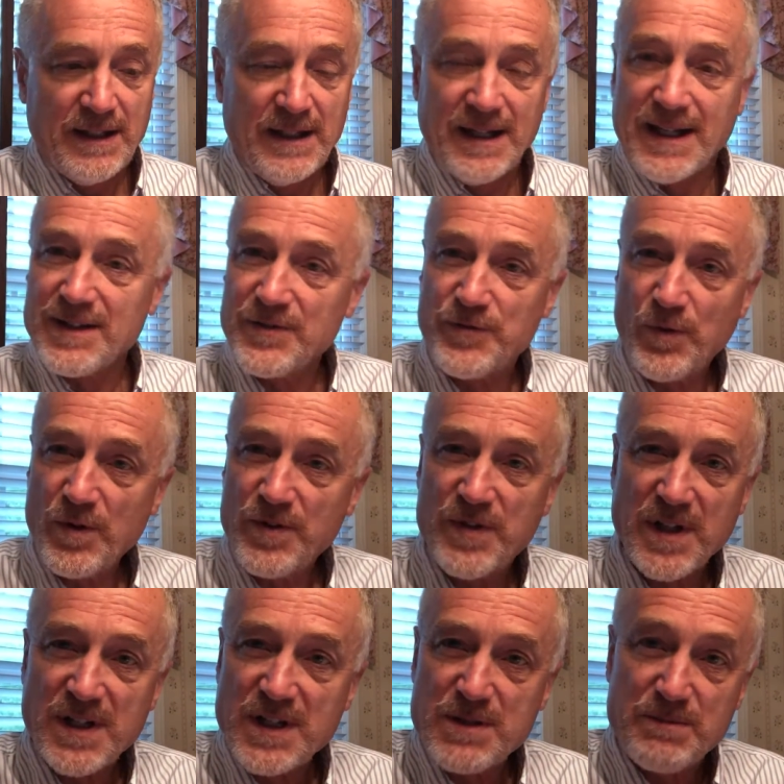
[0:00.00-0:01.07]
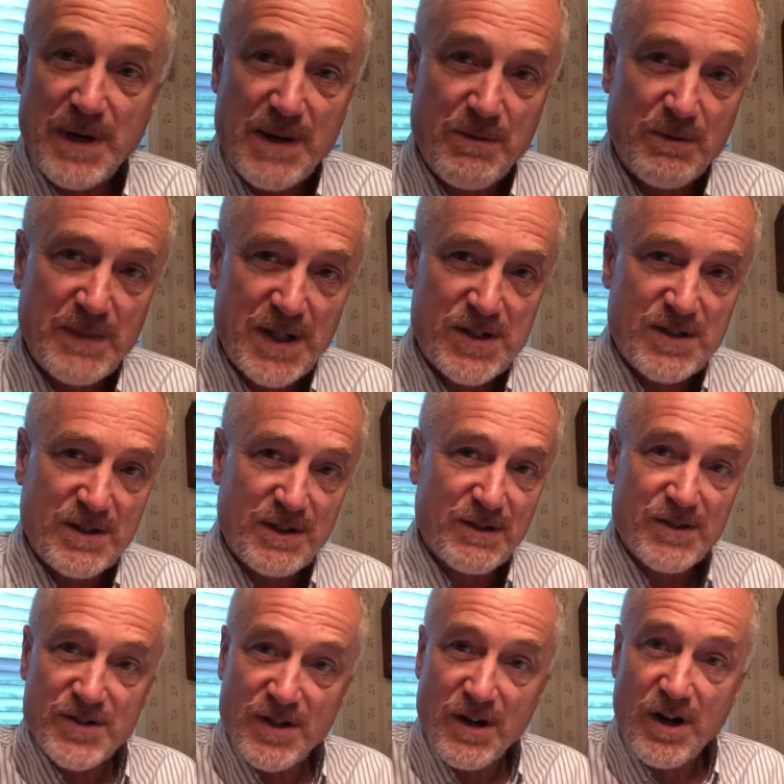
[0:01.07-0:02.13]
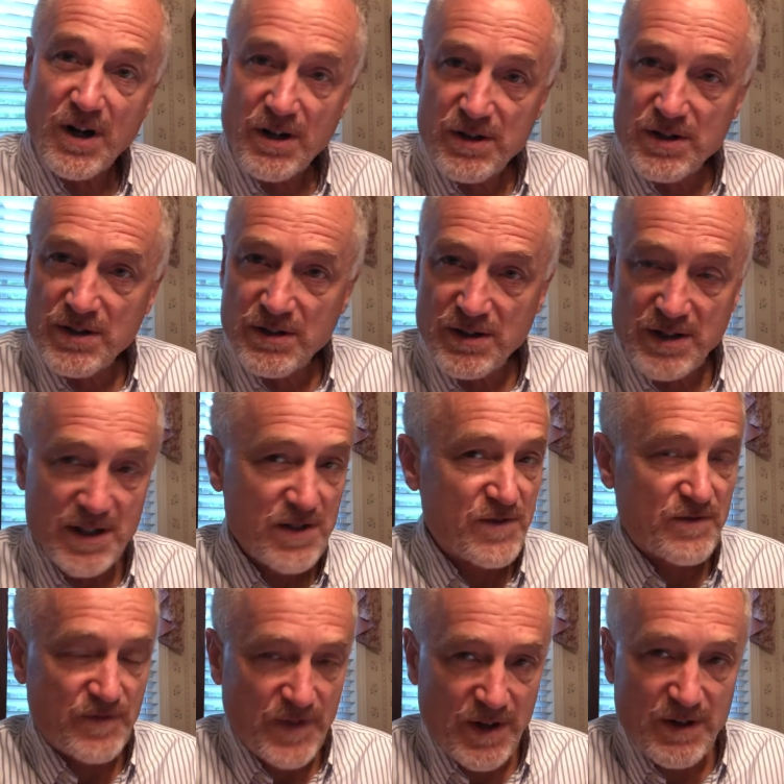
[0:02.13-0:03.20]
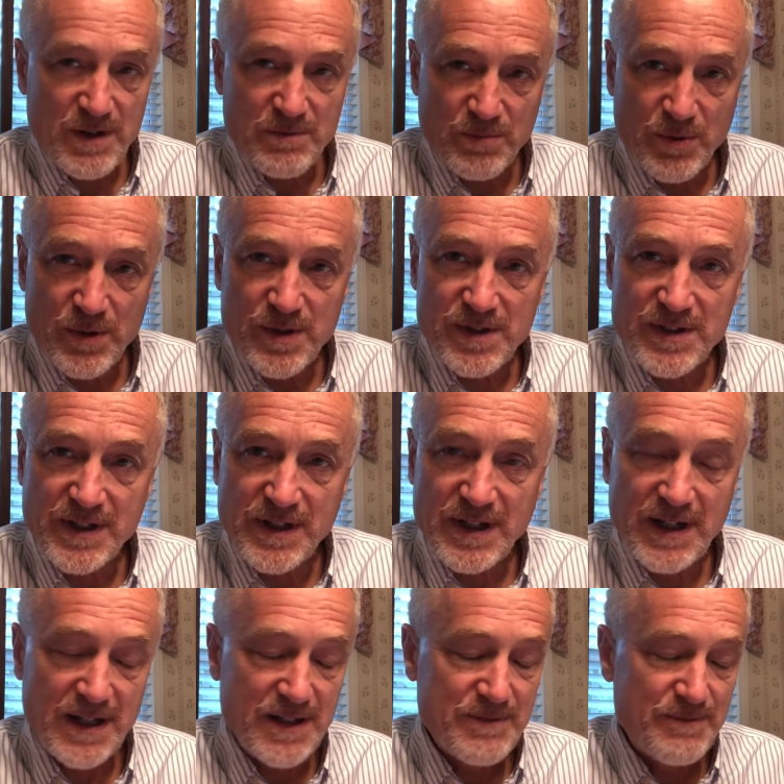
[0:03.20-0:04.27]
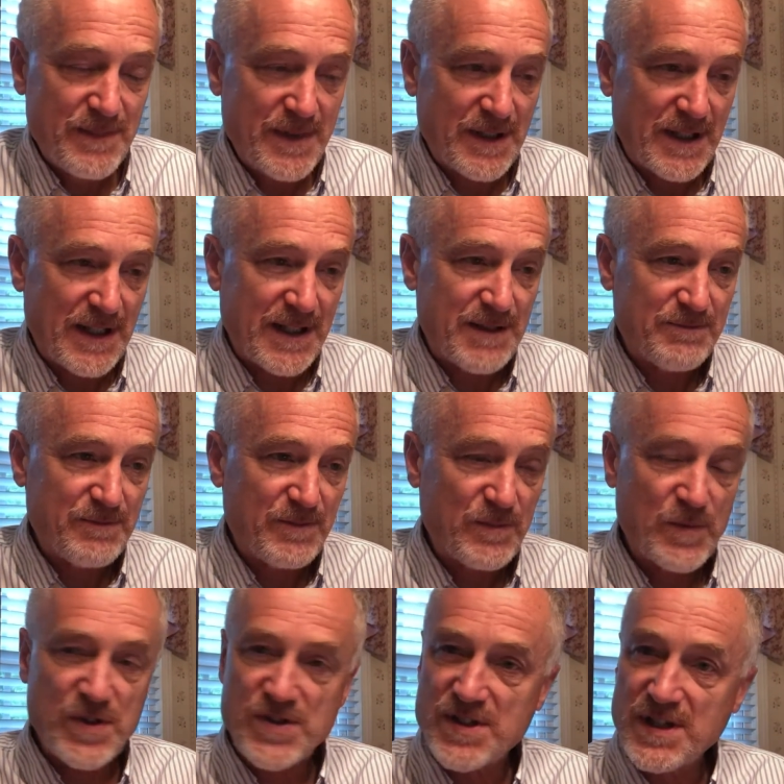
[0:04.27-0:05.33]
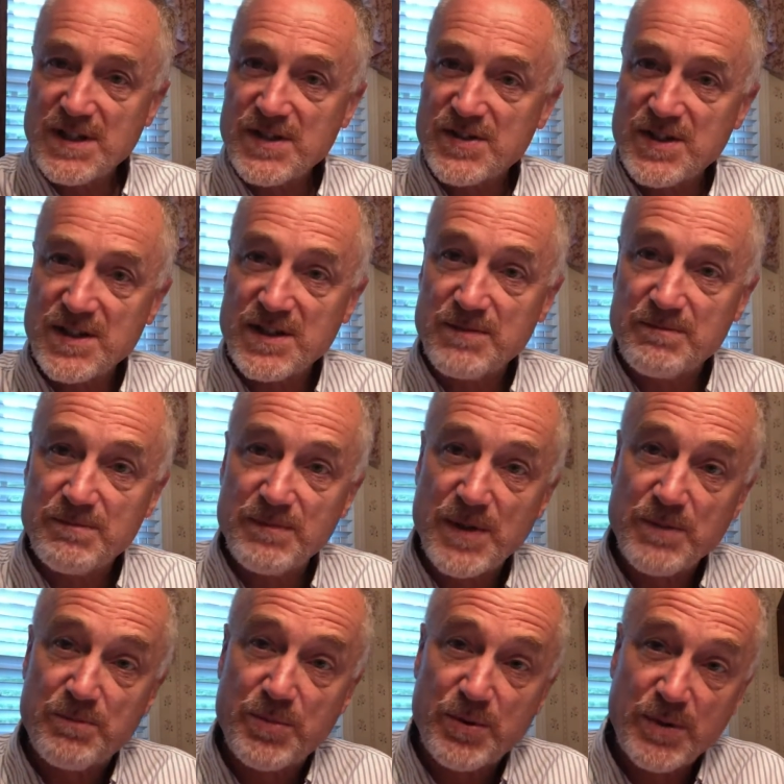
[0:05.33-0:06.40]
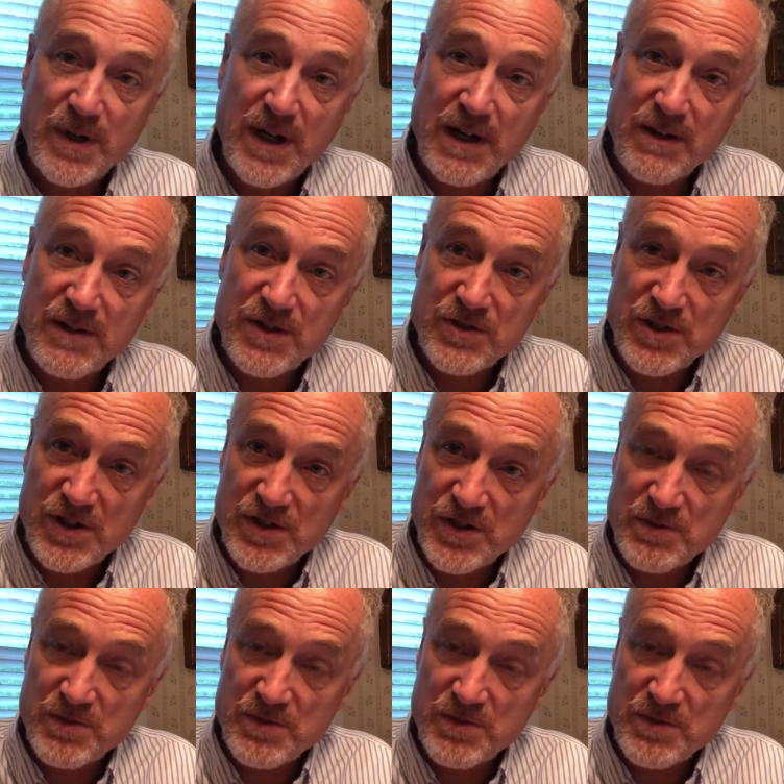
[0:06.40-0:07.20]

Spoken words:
And the fourth thing that the Bible makes clear is that our unity is very important to God. We see this in the prayer that Jesus